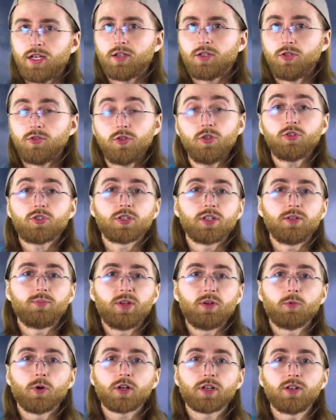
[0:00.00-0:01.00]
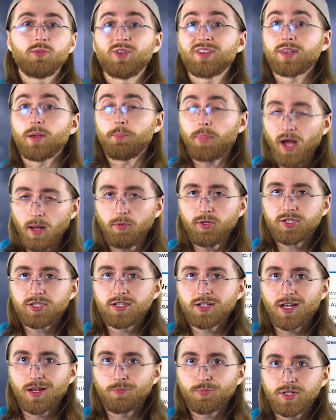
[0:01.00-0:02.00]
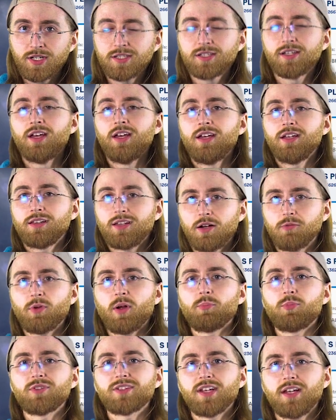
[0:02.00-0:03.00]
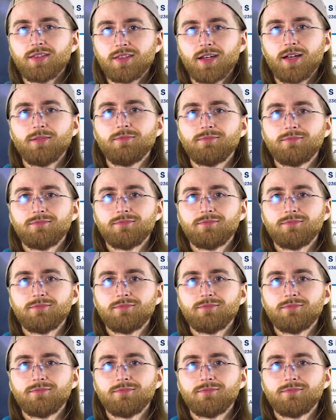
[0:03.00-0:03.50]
You'd usually be working with the publishing companies that represent them.